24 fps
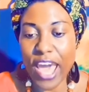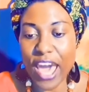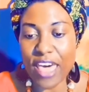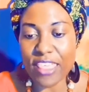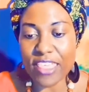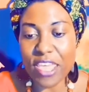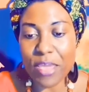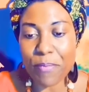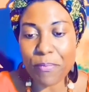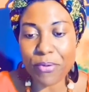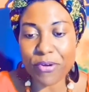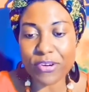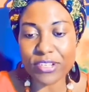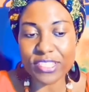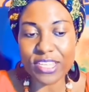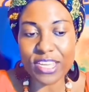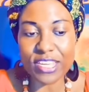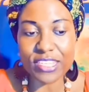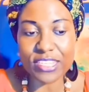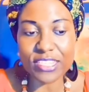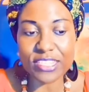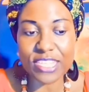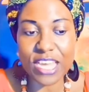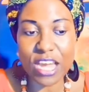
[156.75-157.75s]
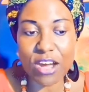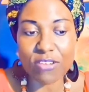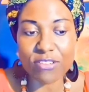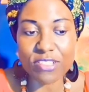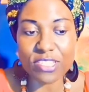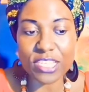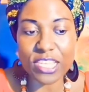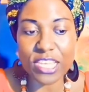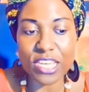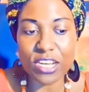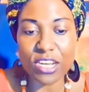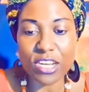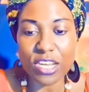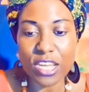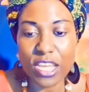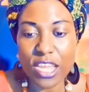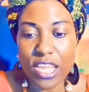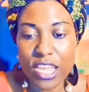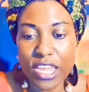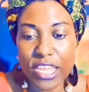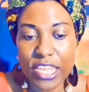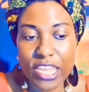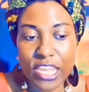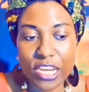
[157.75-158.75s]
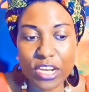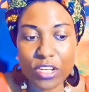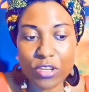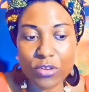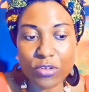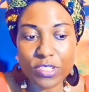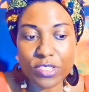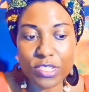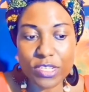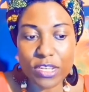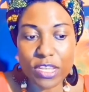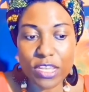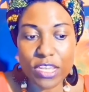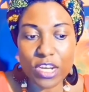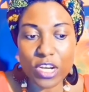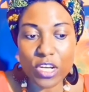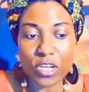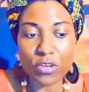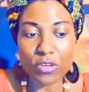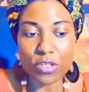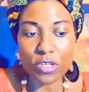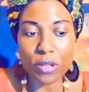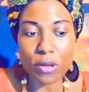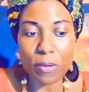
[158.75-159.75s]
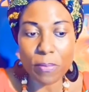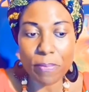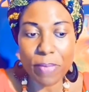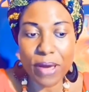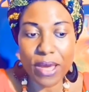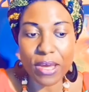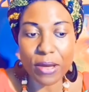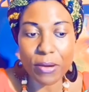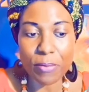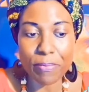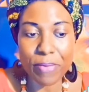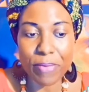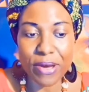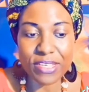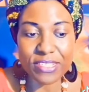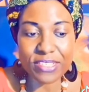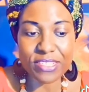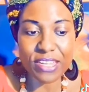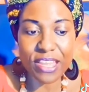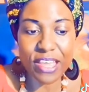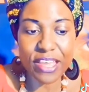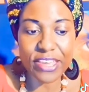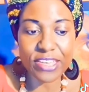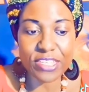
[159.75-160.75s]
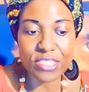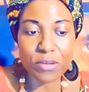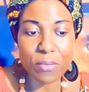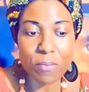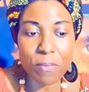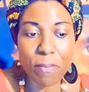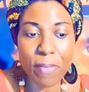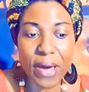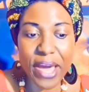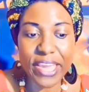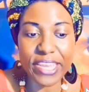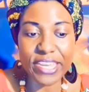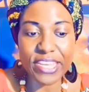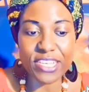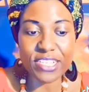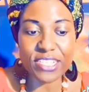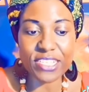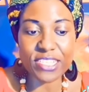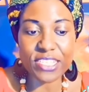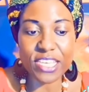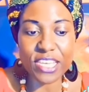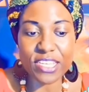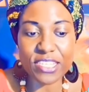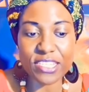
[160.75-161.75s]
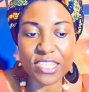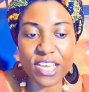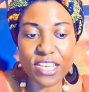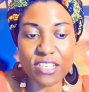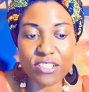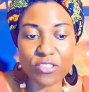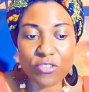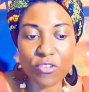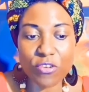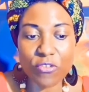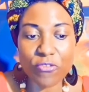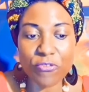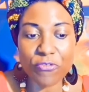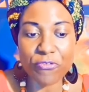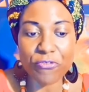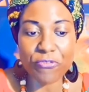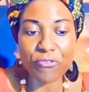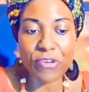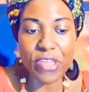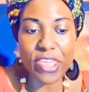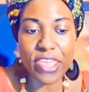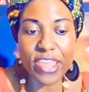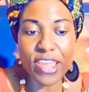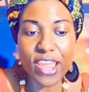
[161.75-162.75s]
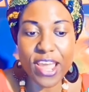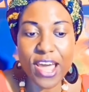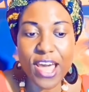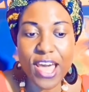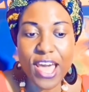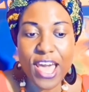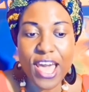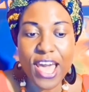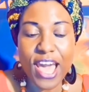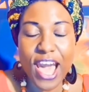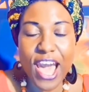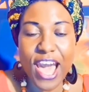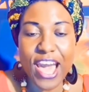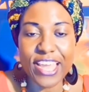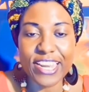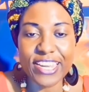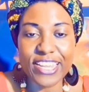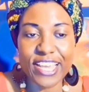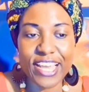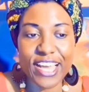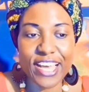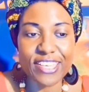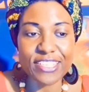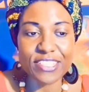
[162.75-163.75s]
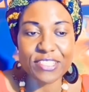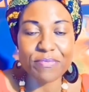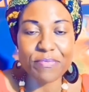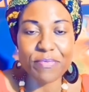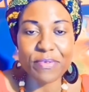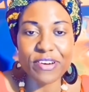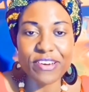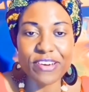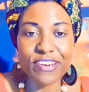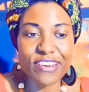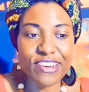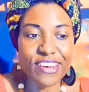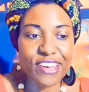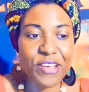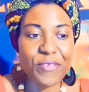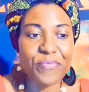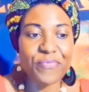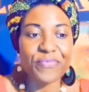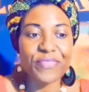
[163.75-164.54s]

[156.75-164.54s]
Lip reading: Other important towns include Basnite, mining centers of Freer and Kasmer.